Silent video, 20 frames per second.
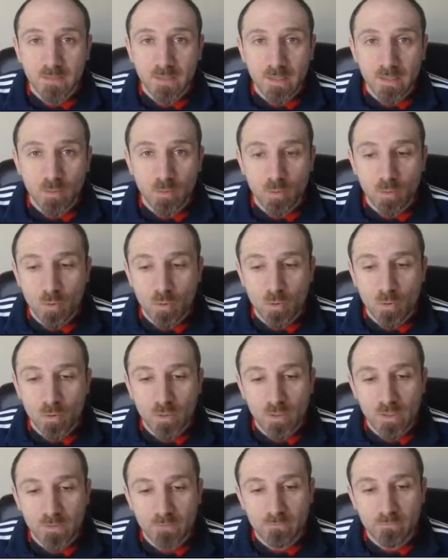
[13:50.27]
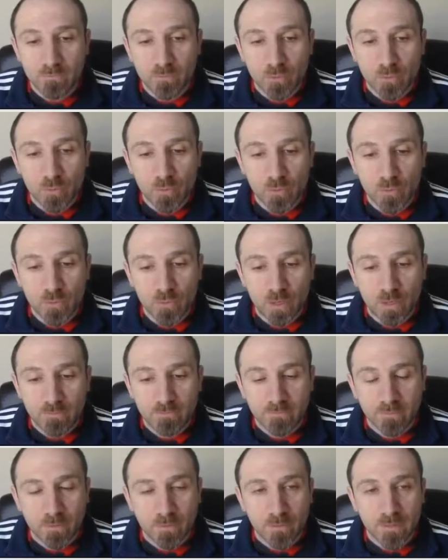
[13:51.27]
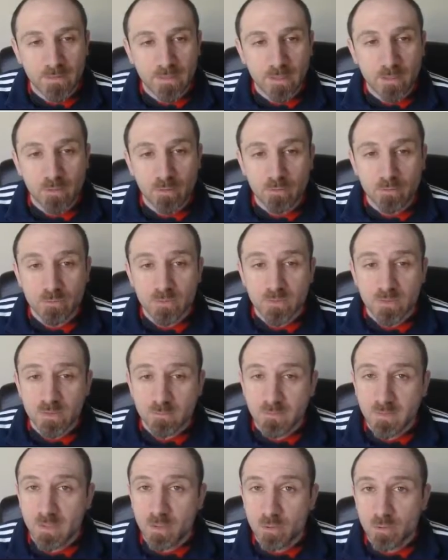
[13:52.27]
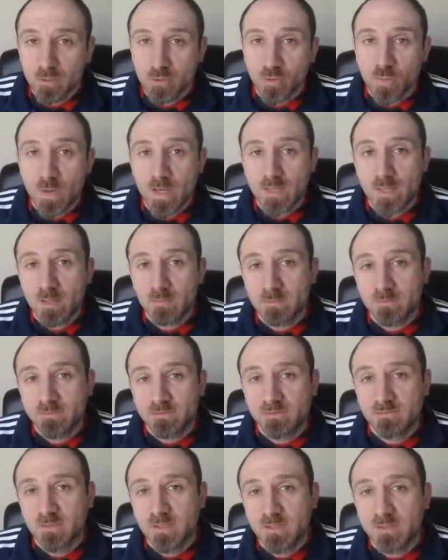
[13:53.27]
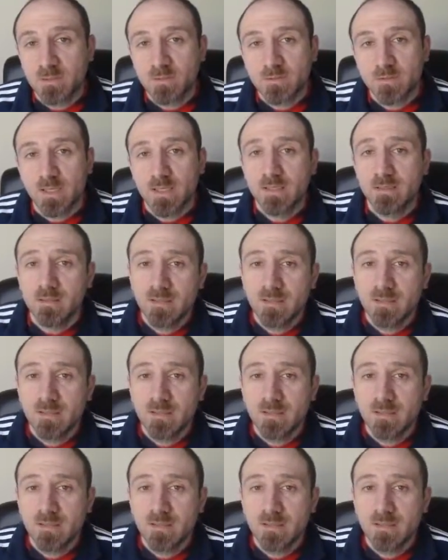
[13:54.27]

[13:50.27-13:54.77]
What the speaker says: or if you are fearing they're going to do something on your wake up if you've been knocked down.